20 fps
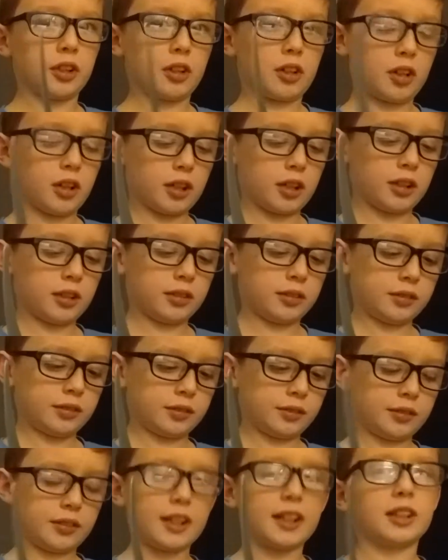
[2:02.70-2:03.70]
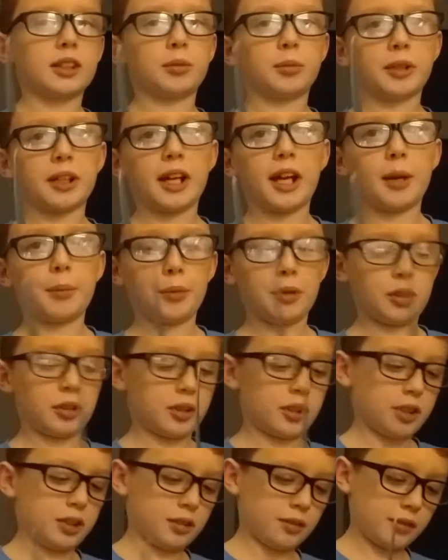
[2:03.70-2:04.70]
car. That's what happened,
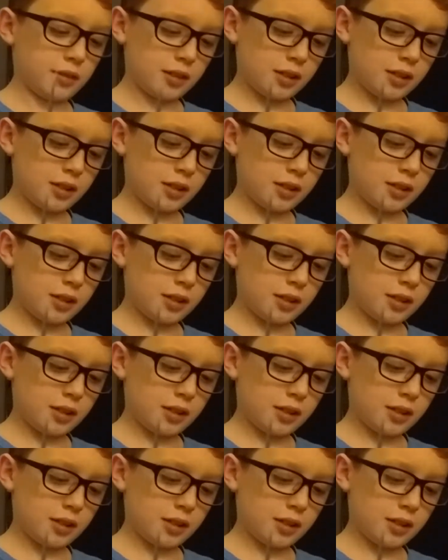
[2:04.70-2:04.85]
okay?